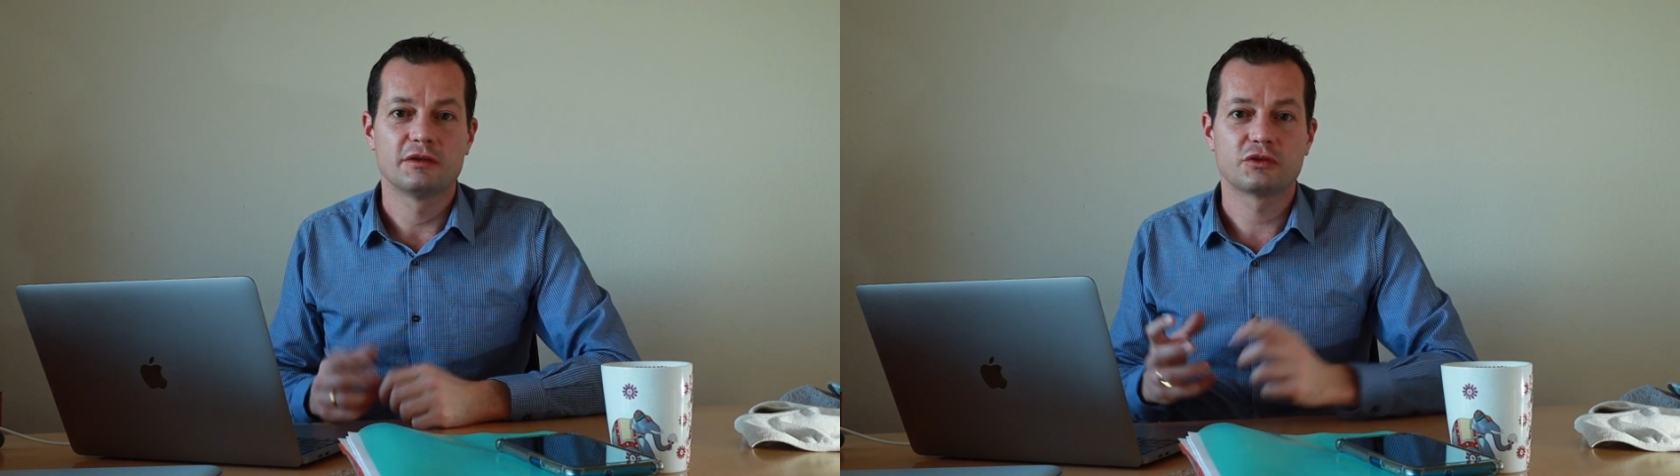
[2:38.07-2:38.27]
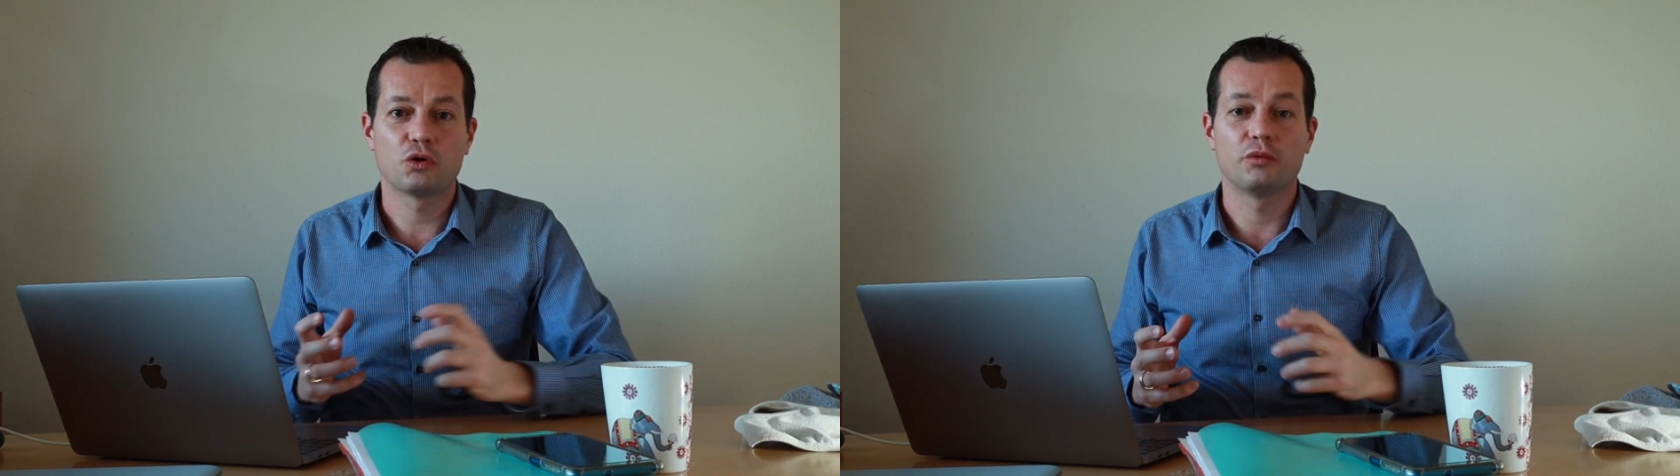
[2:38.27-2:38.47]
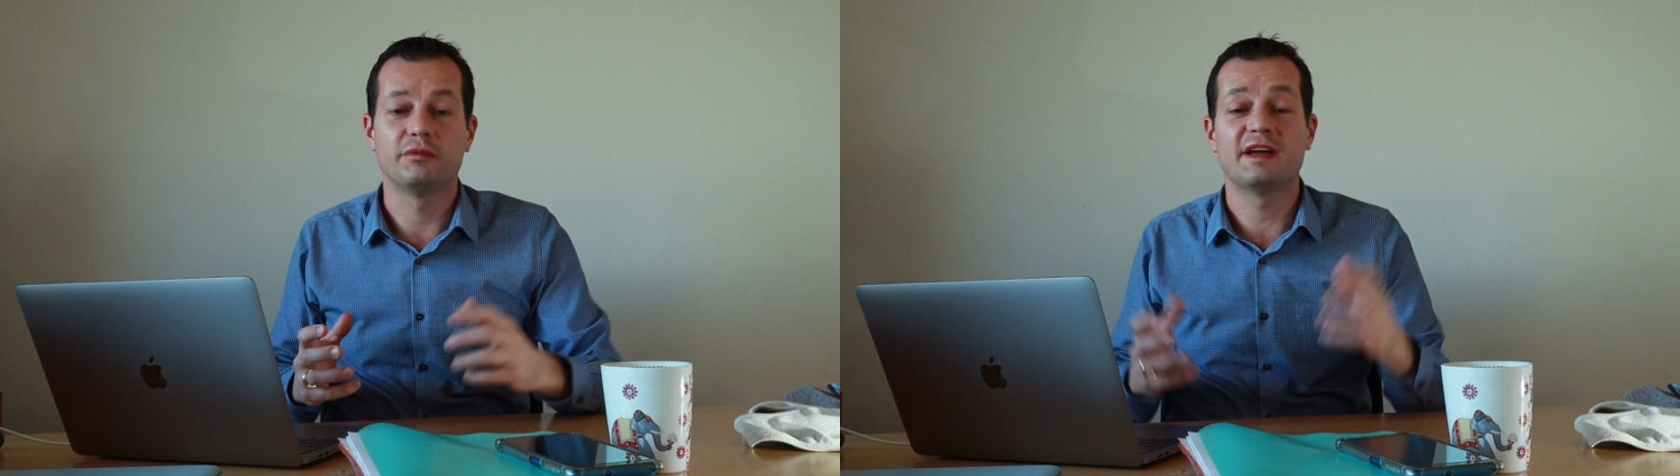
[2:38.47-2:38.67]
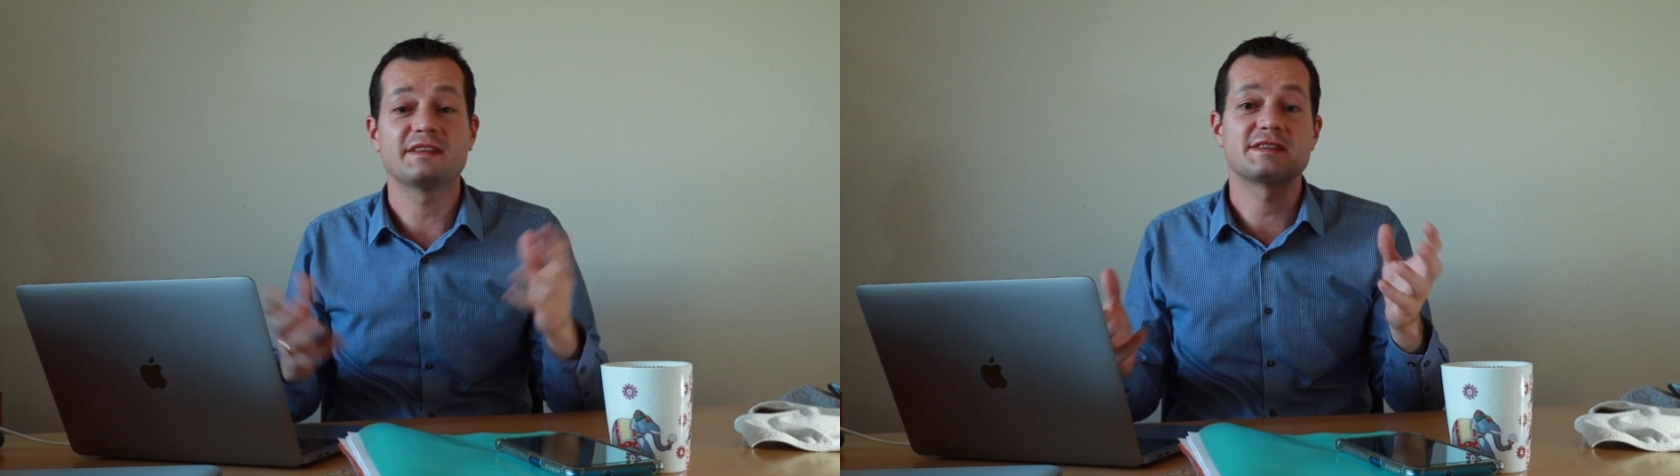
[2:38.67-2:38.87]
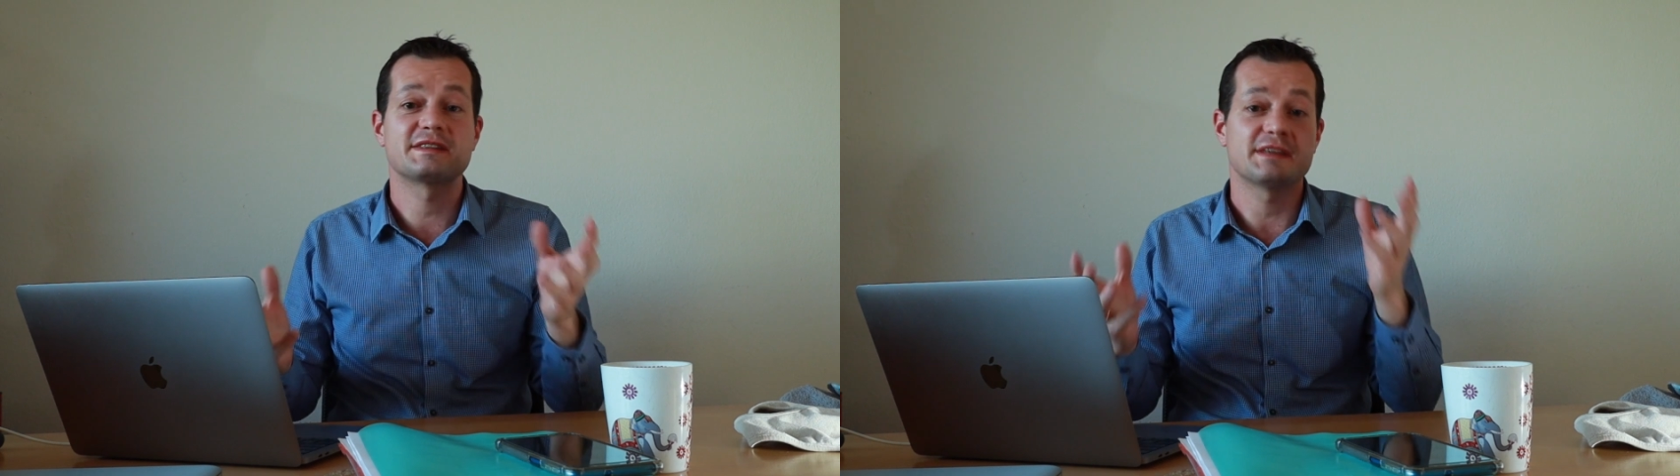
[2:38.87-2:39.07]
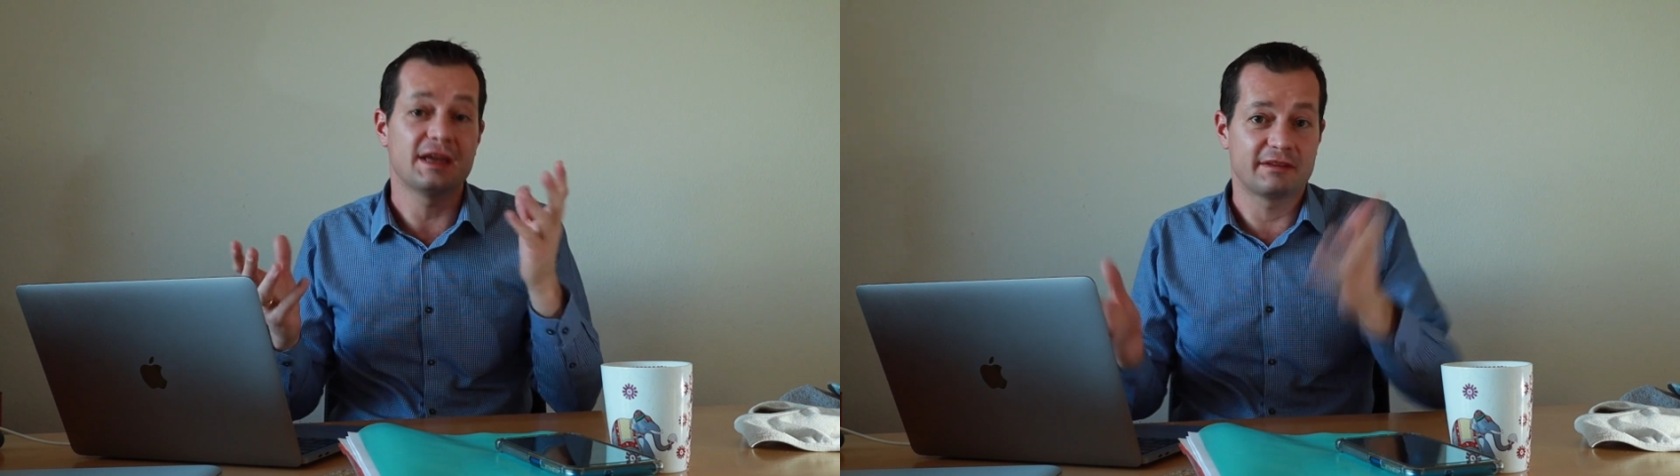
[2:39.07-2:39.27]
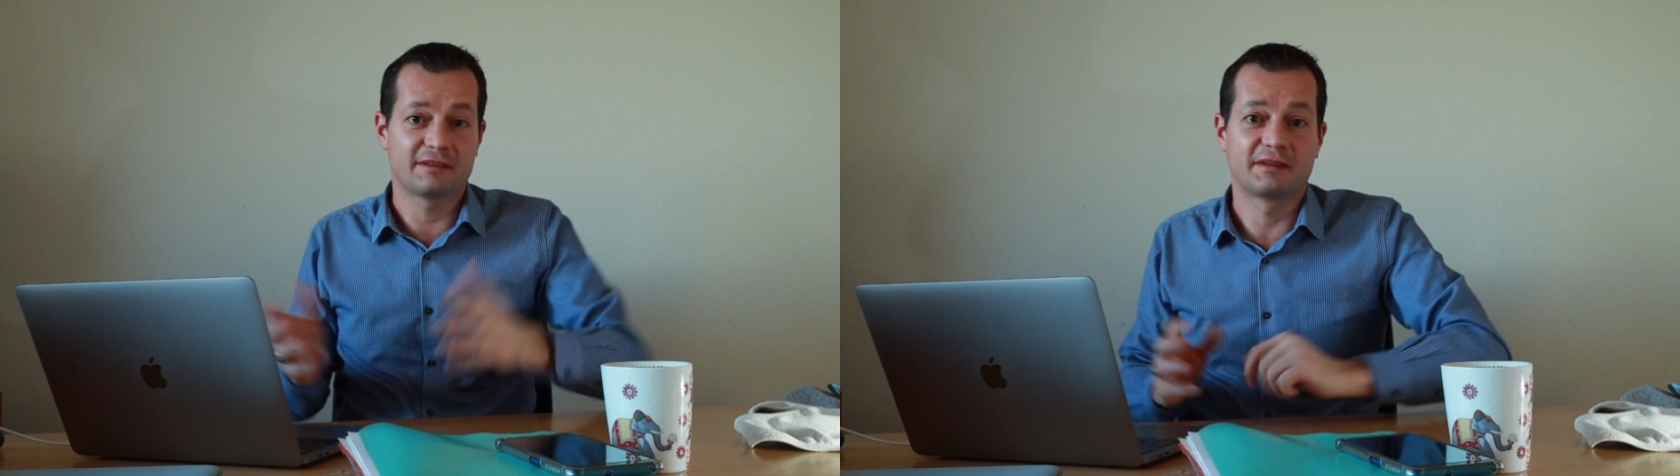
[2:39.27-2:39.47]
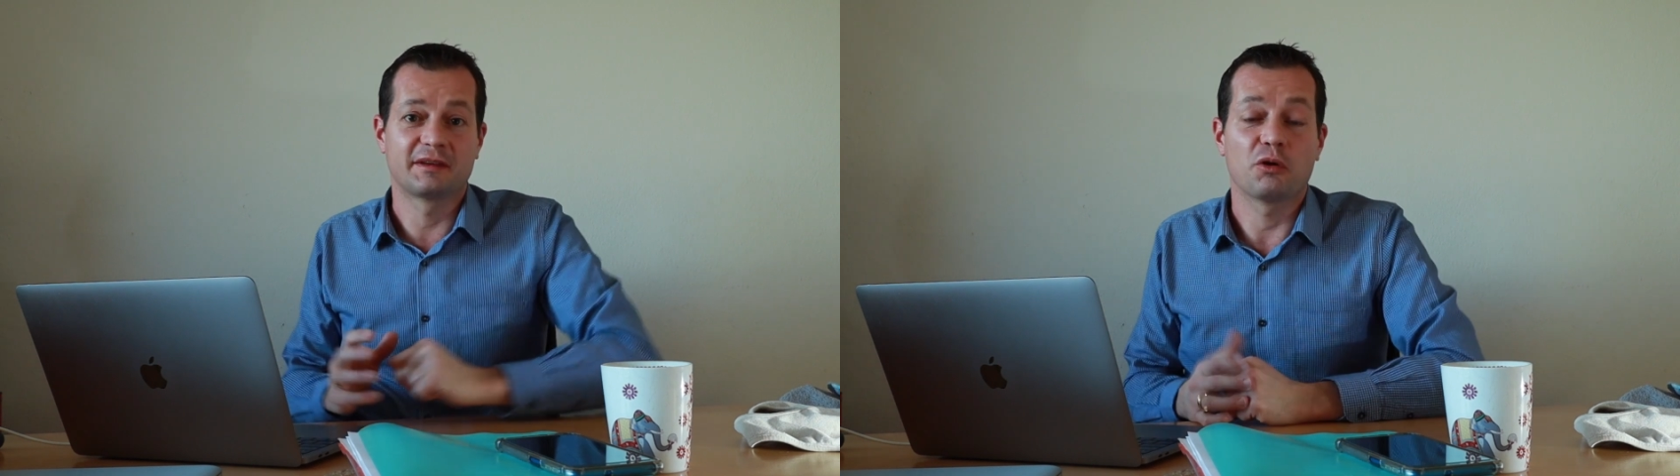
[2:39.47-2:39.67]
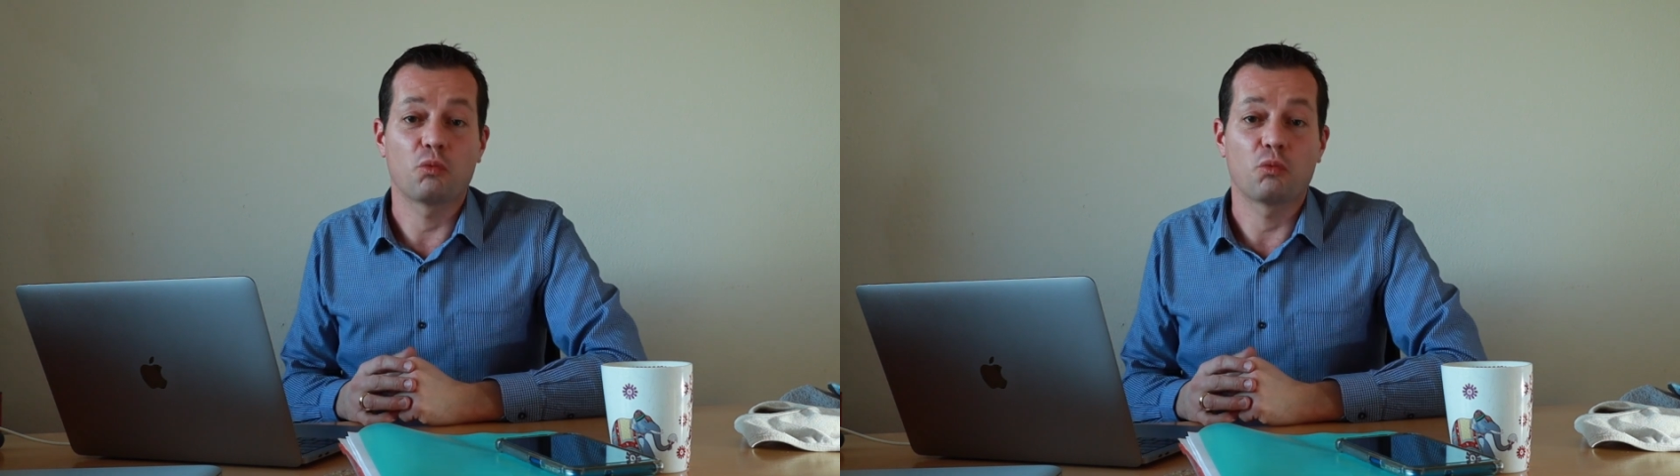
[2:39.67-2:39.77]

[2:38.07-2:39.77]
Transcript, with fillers: So that's it.